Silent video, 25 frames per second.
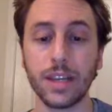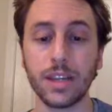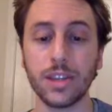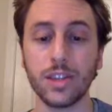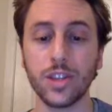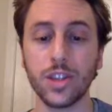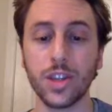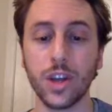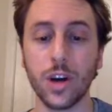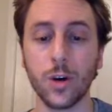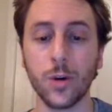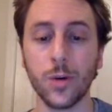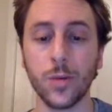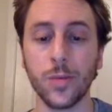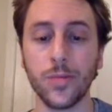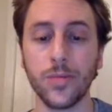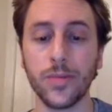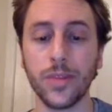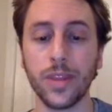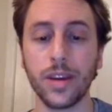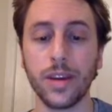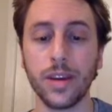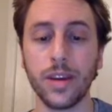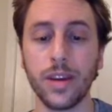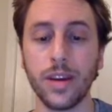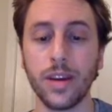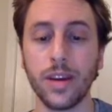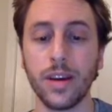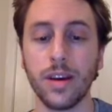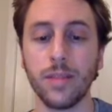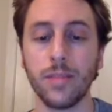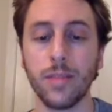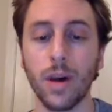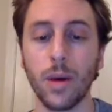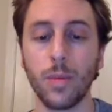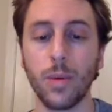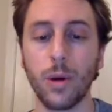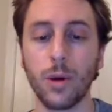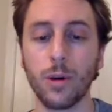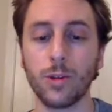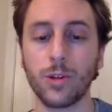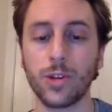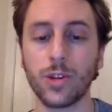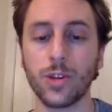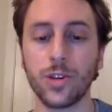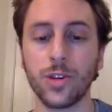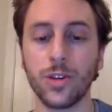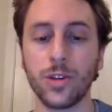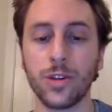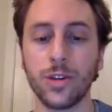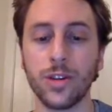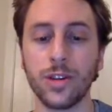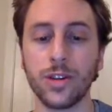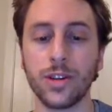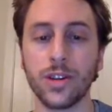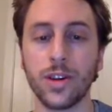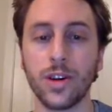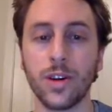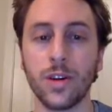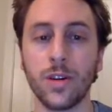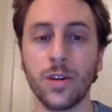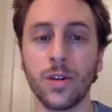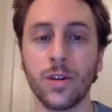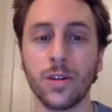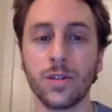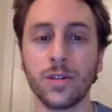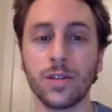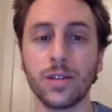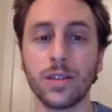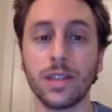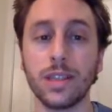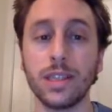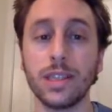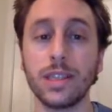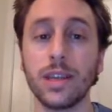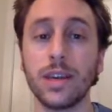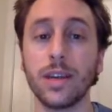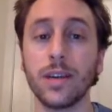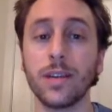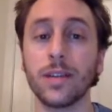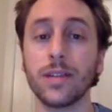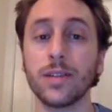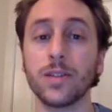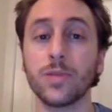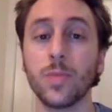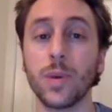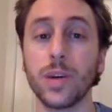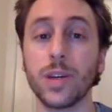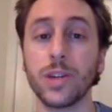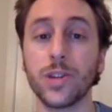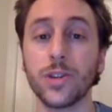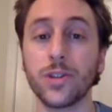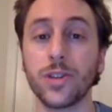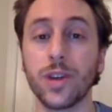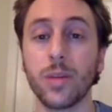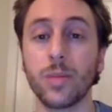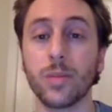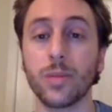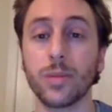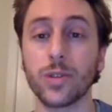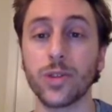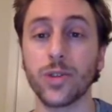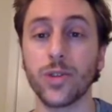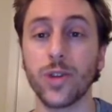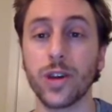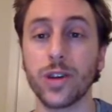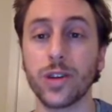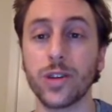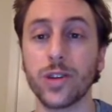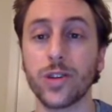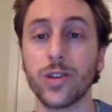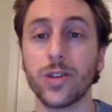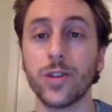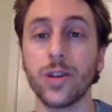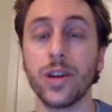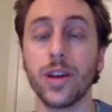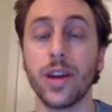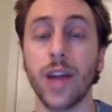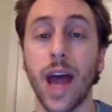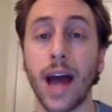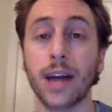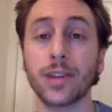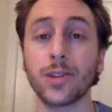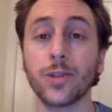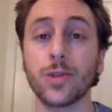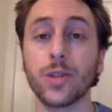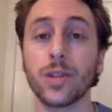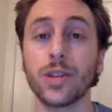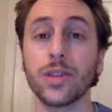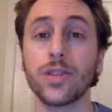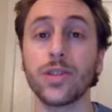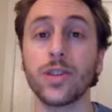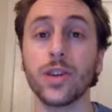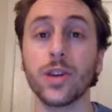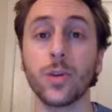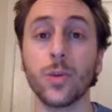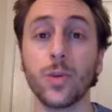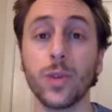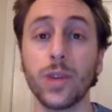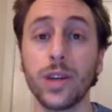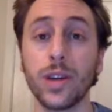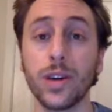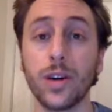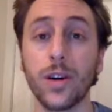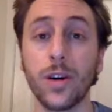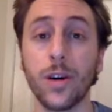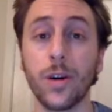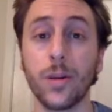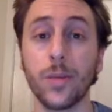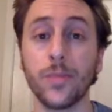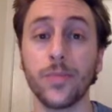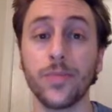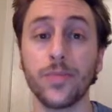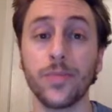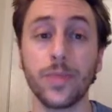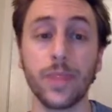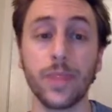So, my poster is called Detail and Spatiotemporal Structure in Naturalistic Recall.